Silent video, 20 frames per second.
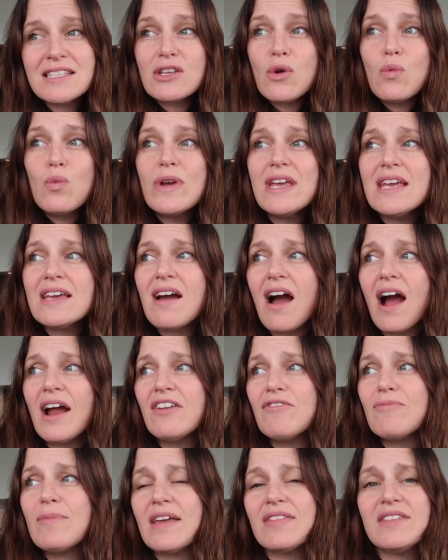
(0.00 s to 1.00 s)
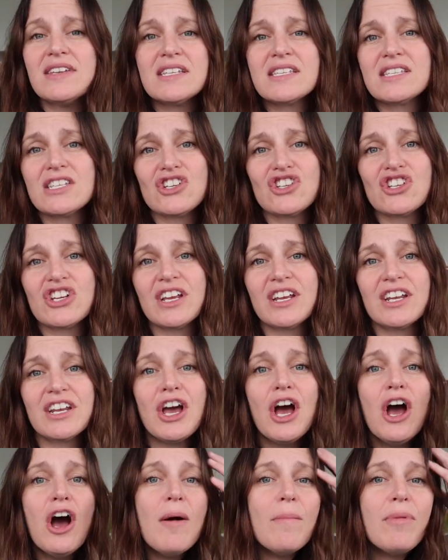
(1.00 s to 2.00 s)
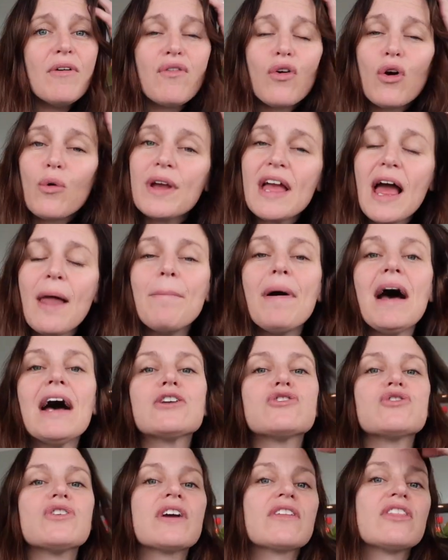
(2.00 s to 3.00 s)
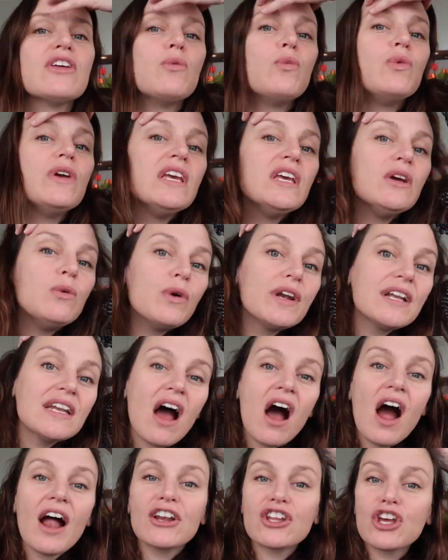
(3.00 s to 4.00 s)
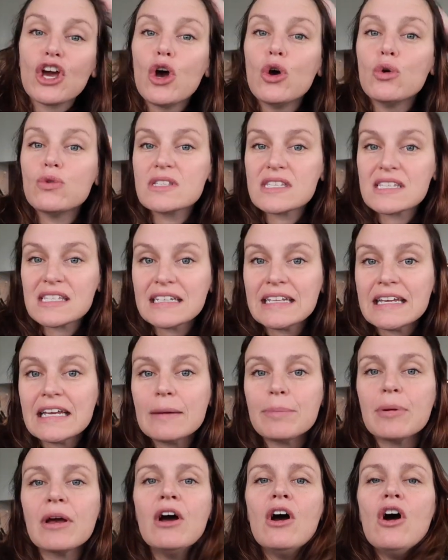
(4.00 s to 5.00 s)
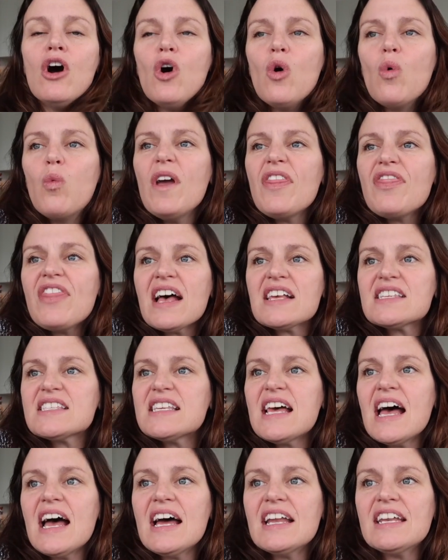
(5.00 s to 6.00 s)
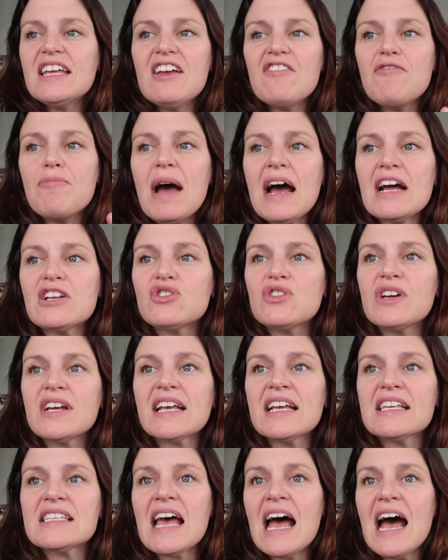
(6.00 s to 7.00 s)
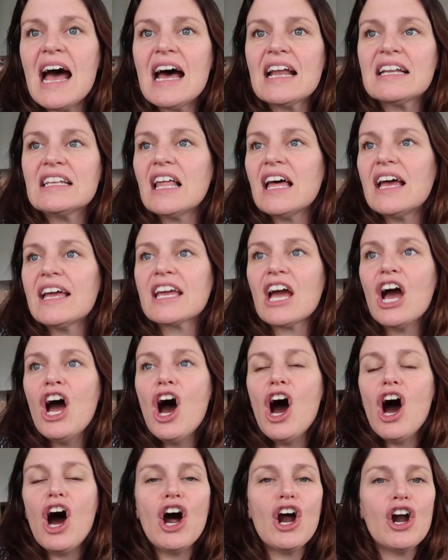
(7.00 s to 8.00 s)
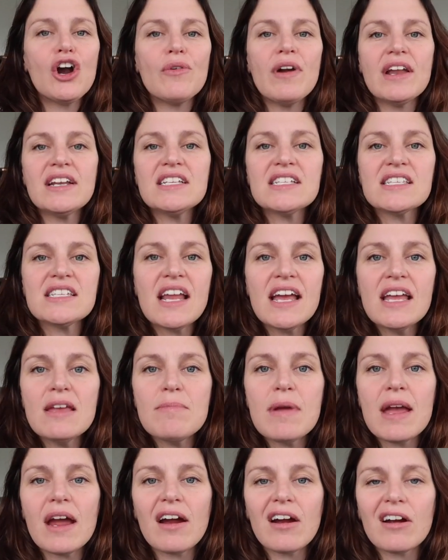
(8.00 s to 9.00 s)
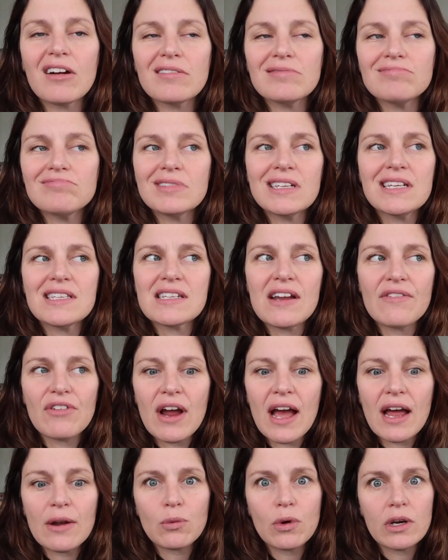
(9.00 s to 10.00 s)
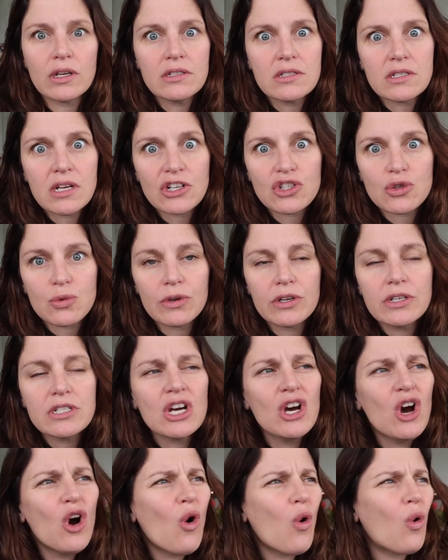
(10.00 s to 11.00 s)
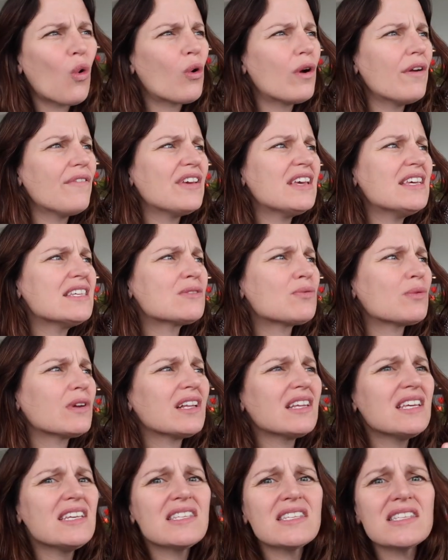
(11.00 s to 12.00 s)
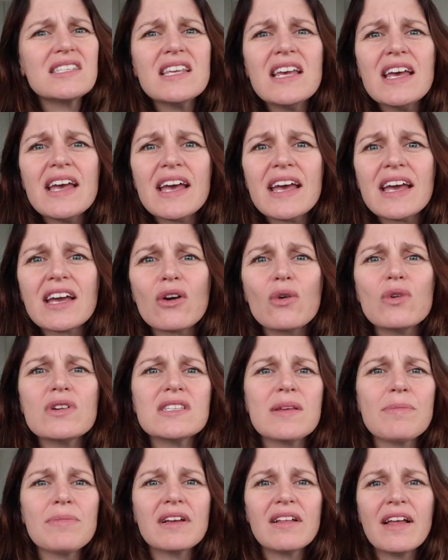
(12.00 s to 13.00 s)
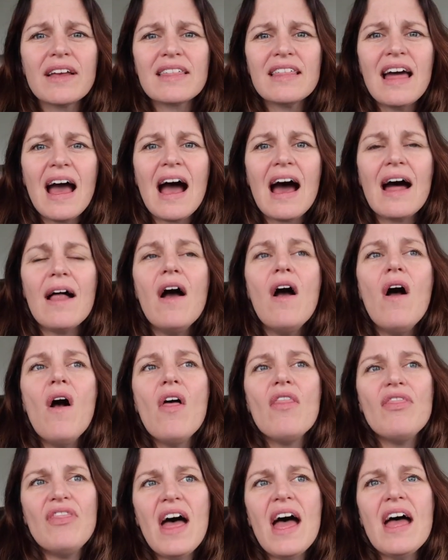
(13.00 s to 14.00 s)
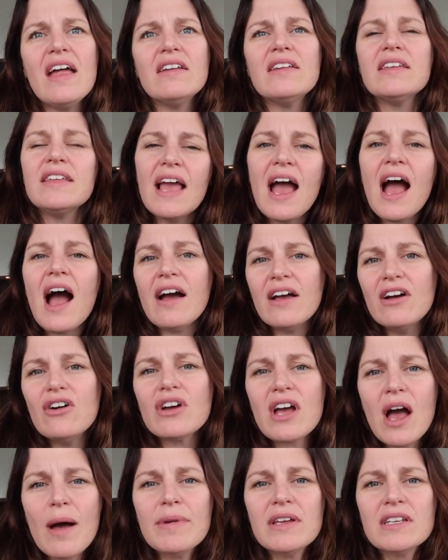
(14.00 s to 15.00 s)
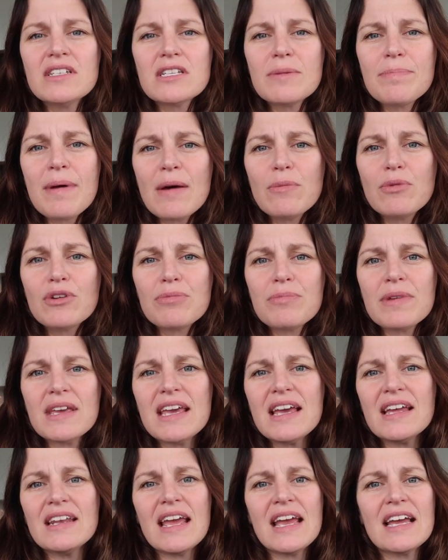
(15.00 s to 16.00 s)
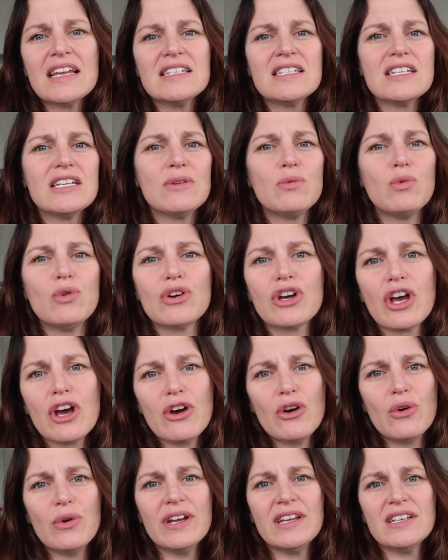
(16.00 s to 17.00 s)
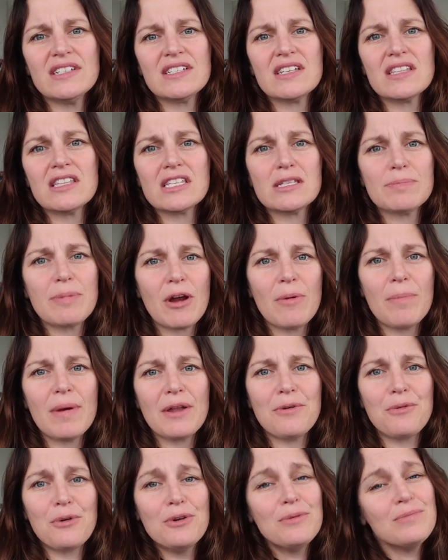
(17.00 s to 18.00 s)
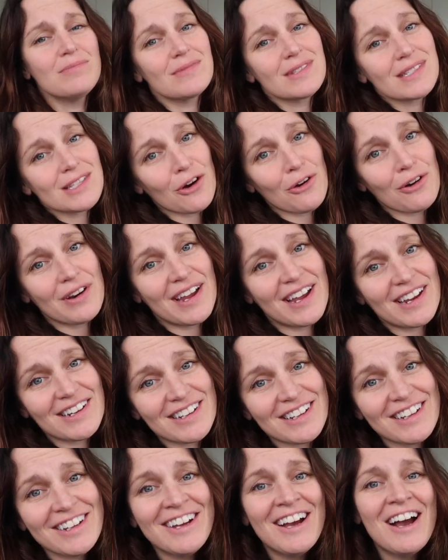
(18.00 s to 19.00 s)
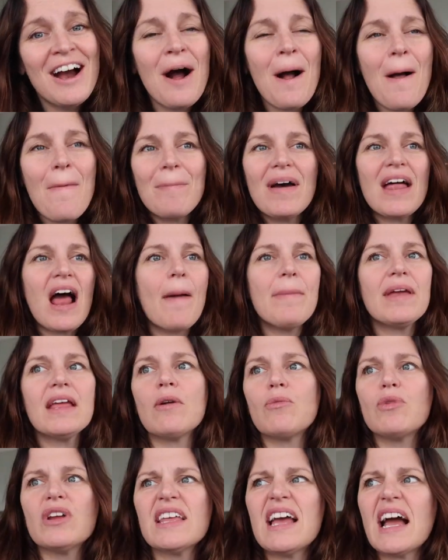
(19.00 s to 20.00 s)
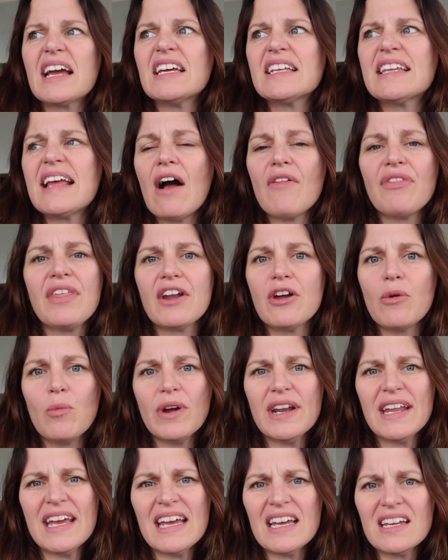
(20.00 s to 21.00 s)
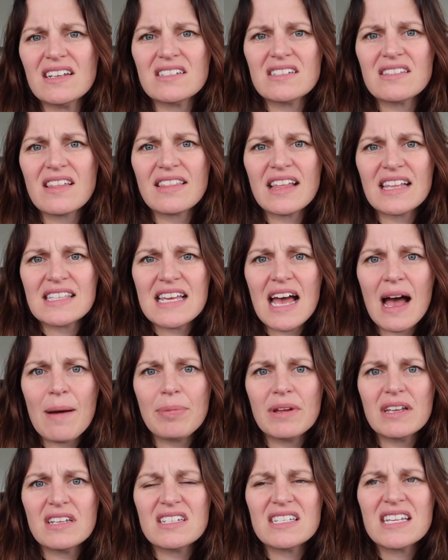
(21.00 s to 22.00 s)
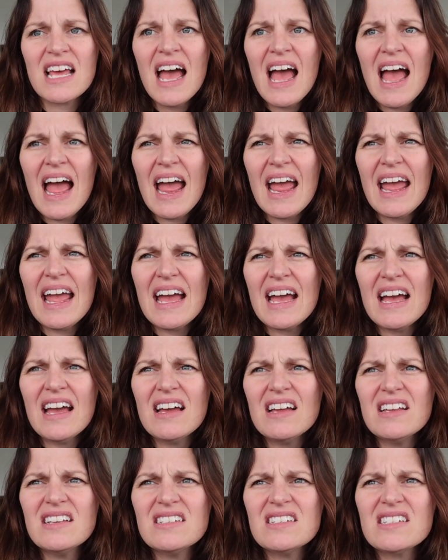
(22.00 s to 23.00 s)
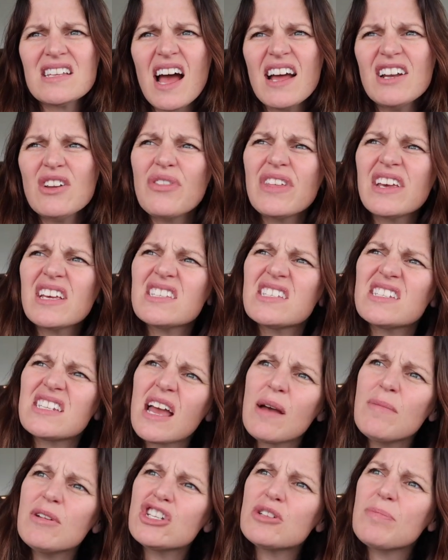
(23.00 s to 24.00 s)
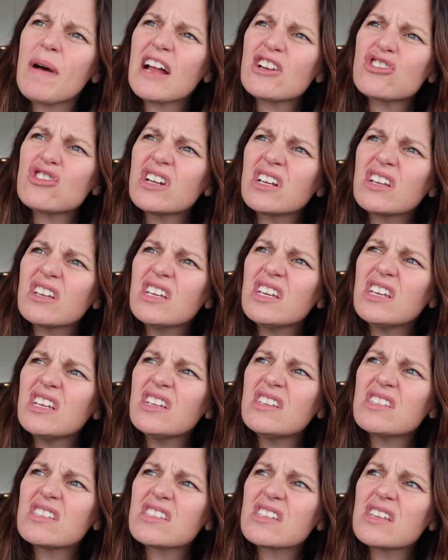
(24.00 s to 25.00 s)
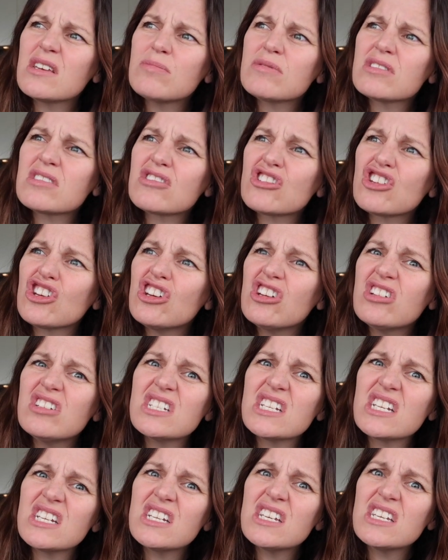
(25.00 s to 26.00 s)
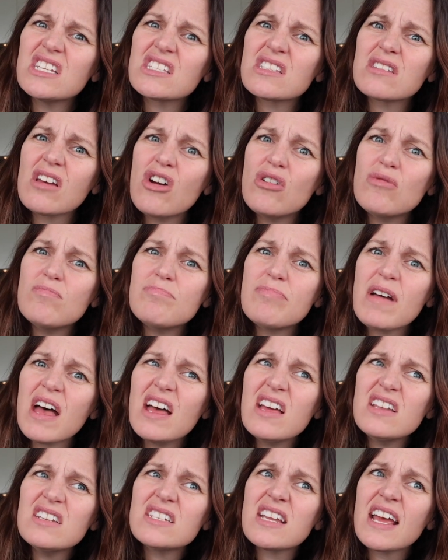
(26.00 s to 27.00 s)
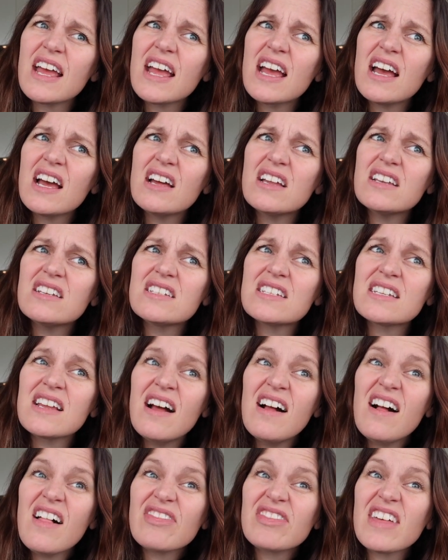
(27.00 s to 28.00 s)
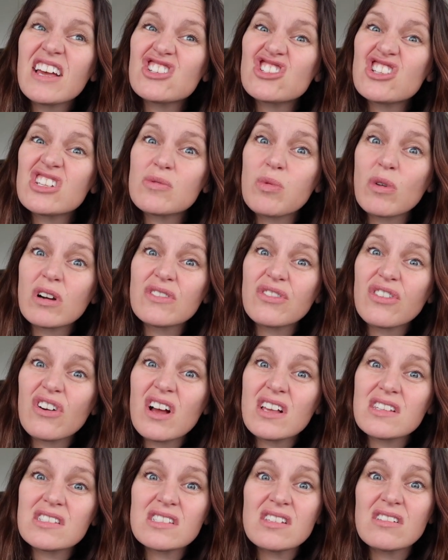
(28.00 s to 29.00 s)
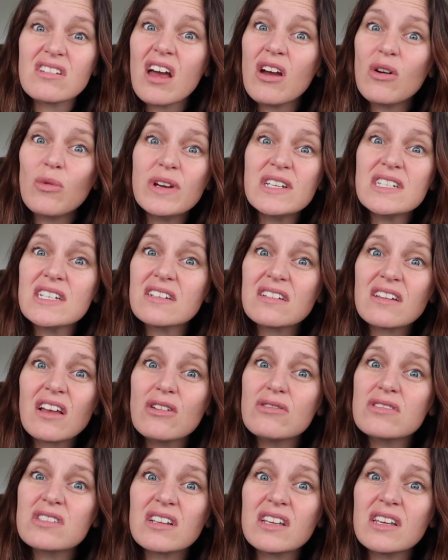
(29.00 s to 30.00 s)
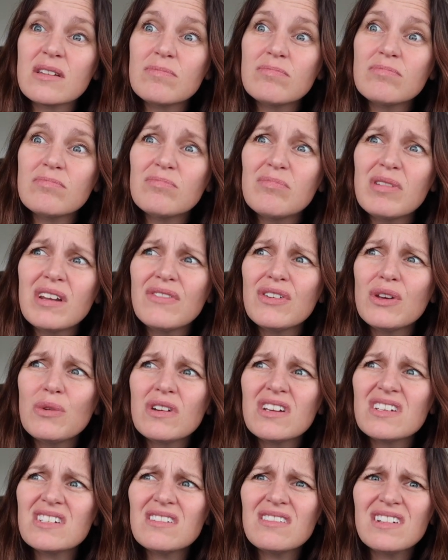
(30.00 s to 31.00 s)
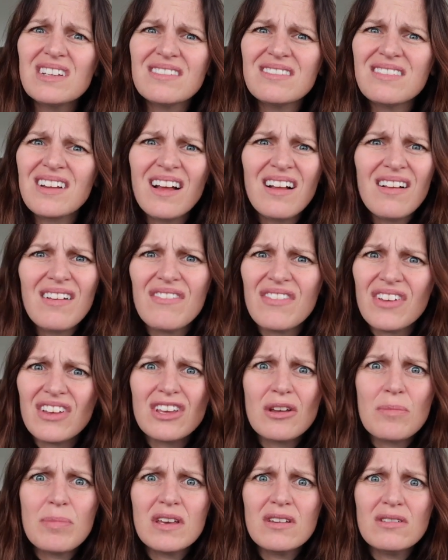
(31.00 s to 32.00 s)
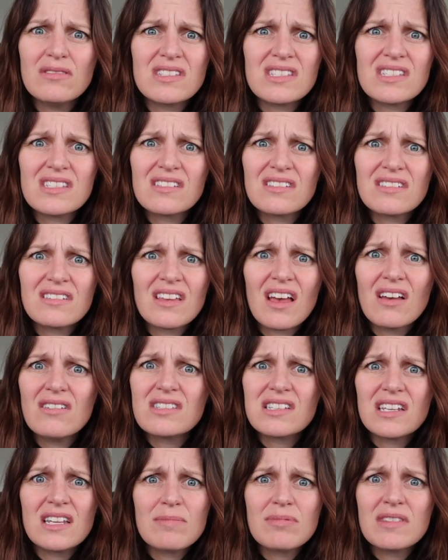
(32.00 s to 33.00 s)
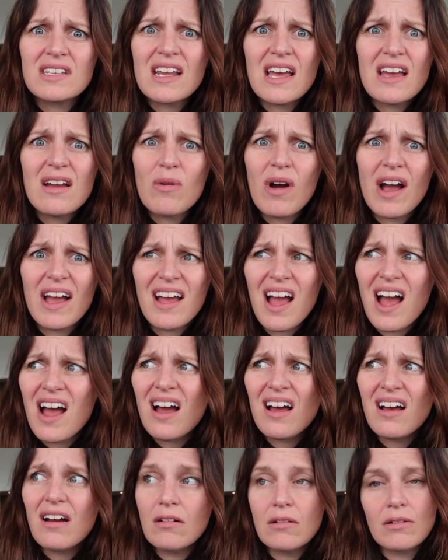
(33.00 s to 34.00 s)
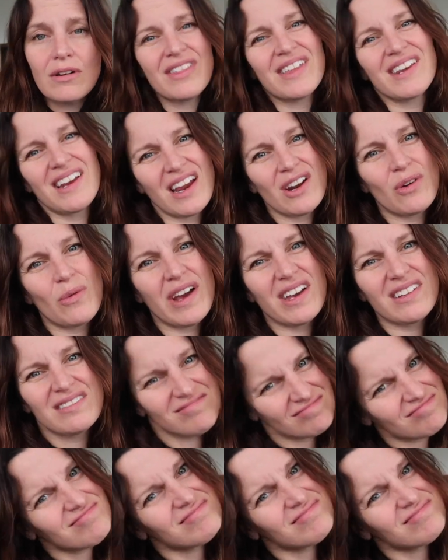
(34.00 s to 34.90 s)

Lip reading: So we kind of made the decision before we had Patrick that we would not co-sleep. With that said, if Patrick has had like a horrendous nightmare, he's never had one, touch wood, or if he's really sick or something like that, then yeah, he'll come into bed with me and Andy will go into the spare bedroom. Sorry, Andy. But I mean, really, I could count that on one hand that that's happened. And I don't think it's damaged Patrick. He sleeps good in his own bed, and that's just worked for us. So no, we didn't co-sleep. But if you wanna do it, fill your boots. Co-sleep the day away, the night away.